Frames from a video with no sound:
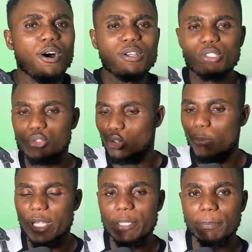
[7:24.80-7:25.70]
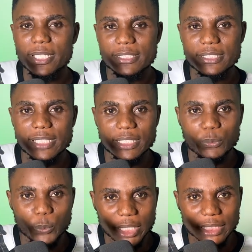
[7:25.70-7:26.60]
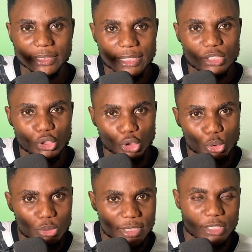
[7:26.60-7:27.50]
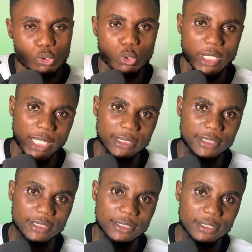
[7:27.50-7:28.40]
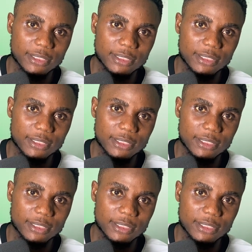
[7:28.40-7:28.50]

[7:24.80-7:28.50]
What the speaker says: so many places that we can just use these go-karts.